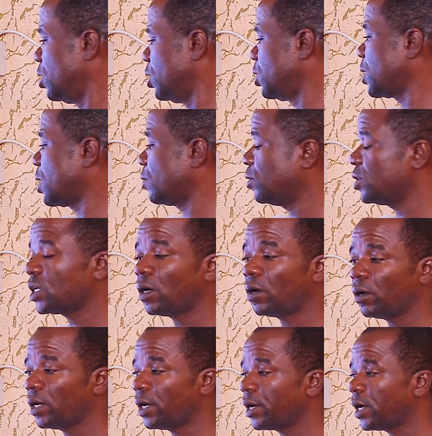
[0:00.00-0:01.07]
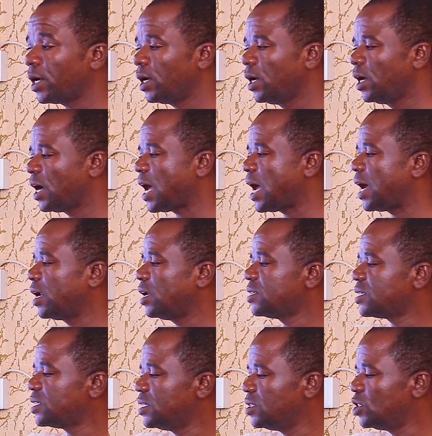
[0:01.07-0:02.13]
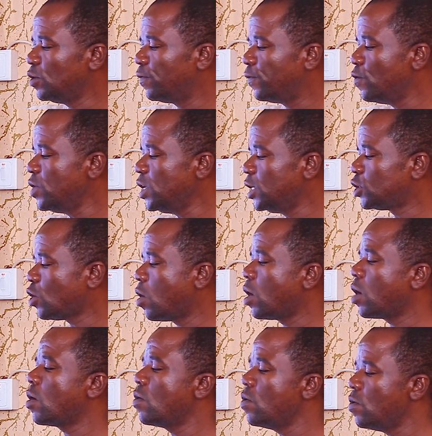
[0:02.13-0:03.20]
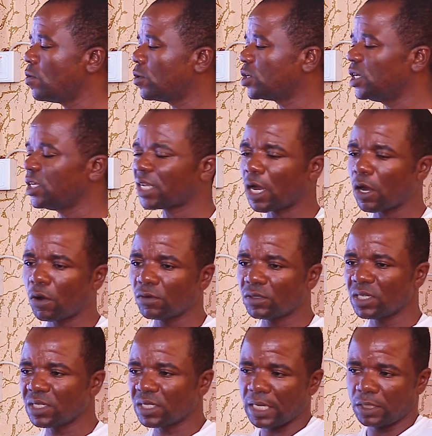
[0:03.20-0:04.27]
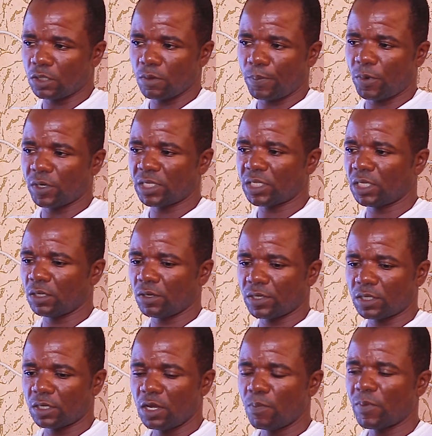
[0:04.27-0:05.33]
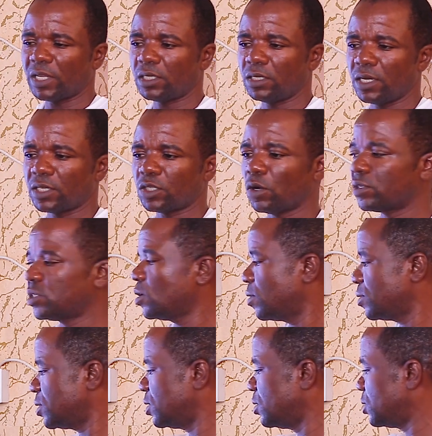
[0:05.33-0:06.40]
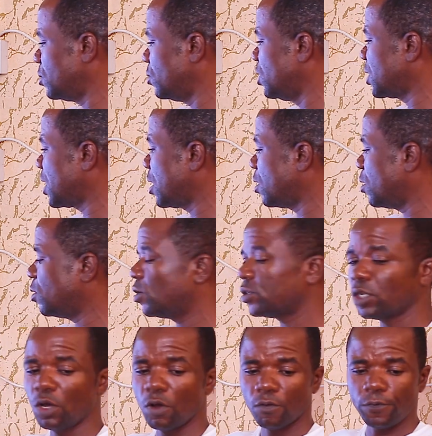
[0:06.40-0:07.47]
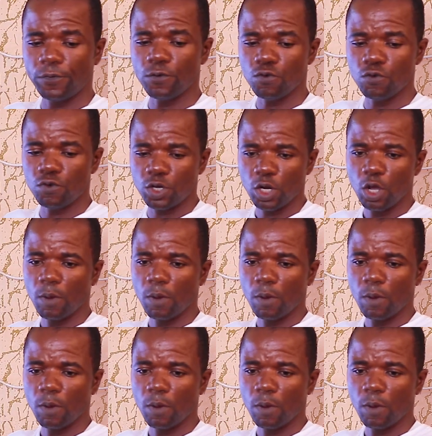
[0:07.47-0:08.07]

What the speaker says: It can cause cholera, and since the food is uncooked, it can contain certain poisonous materials or toxins, so it can cause food